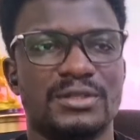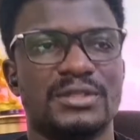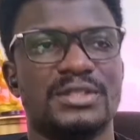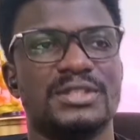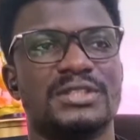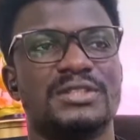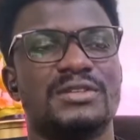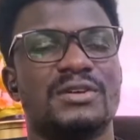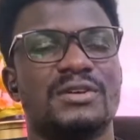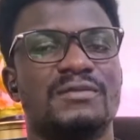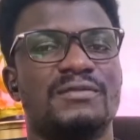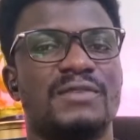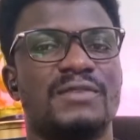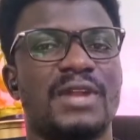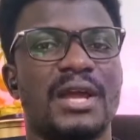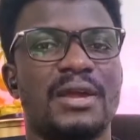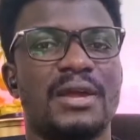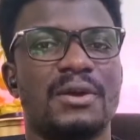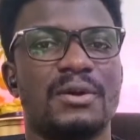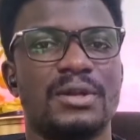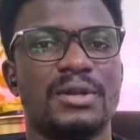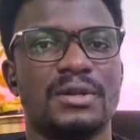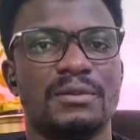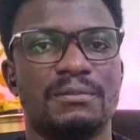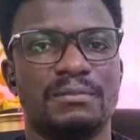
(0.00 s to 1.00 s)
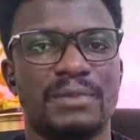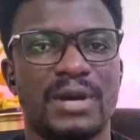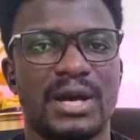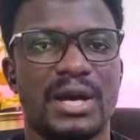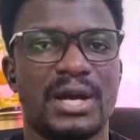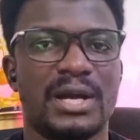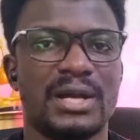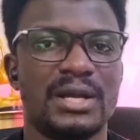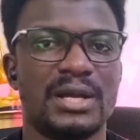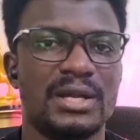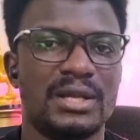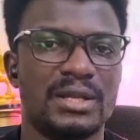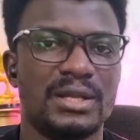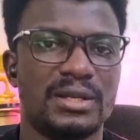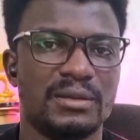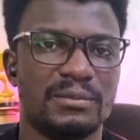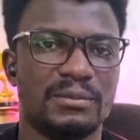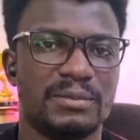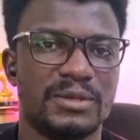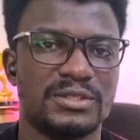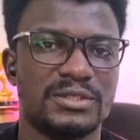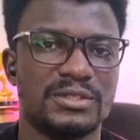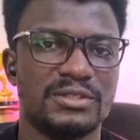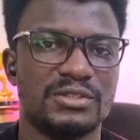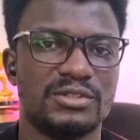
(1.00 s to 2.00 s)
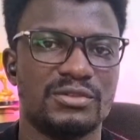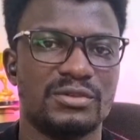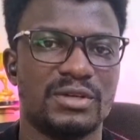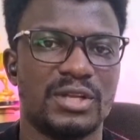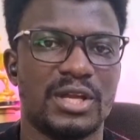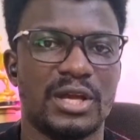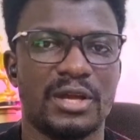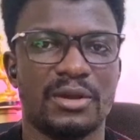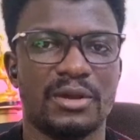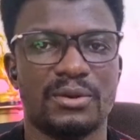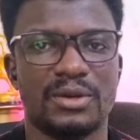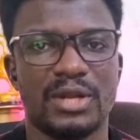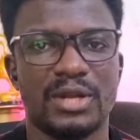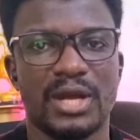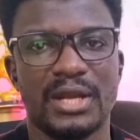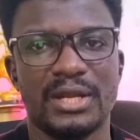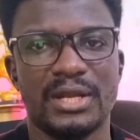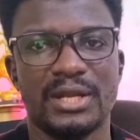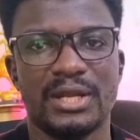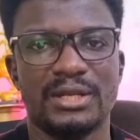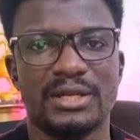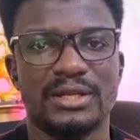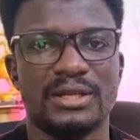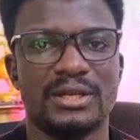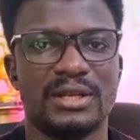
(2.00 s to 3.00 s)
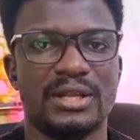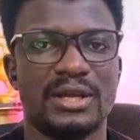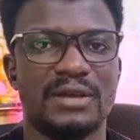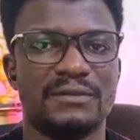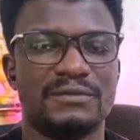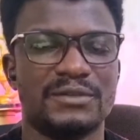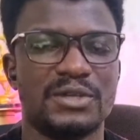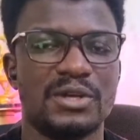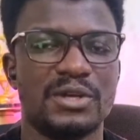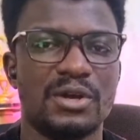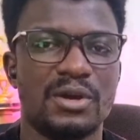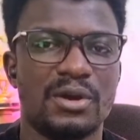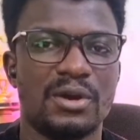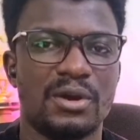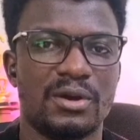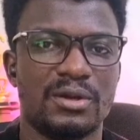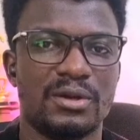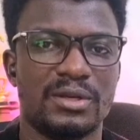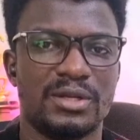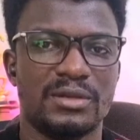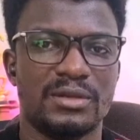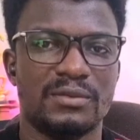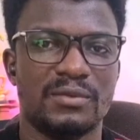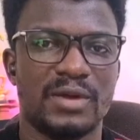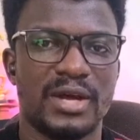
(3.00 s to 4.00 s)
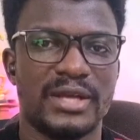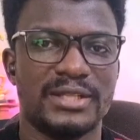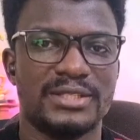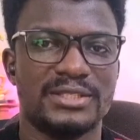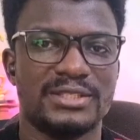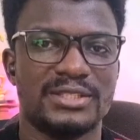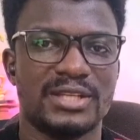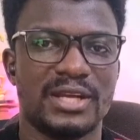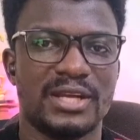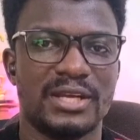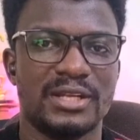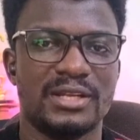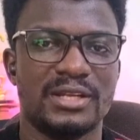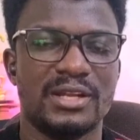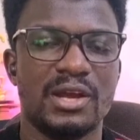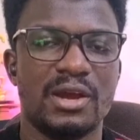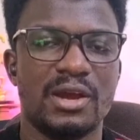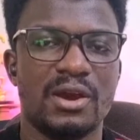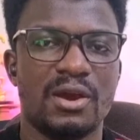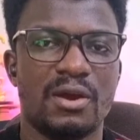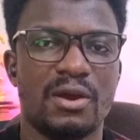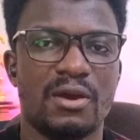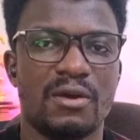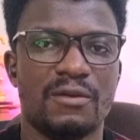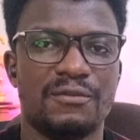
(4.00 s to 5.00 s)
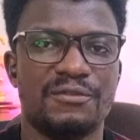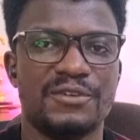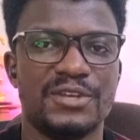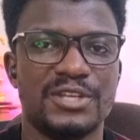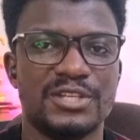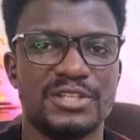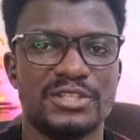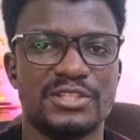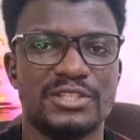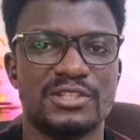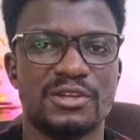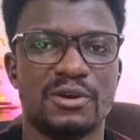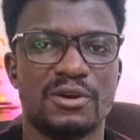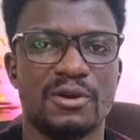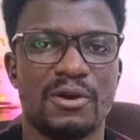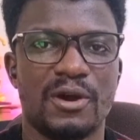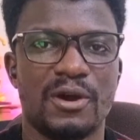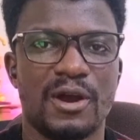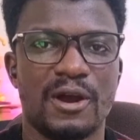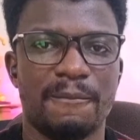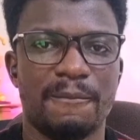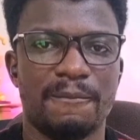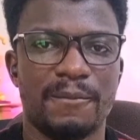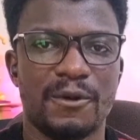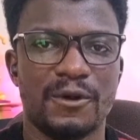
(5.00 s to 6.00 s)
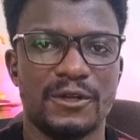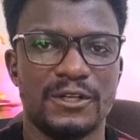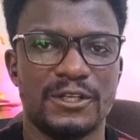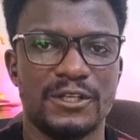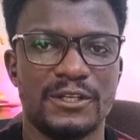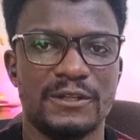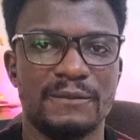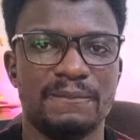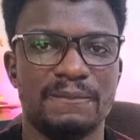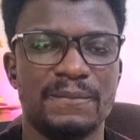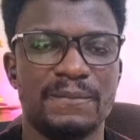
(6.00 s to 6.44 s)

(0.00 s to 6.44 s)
Instead of lying on the back, the person should lie on either the left or the right side of his or her body.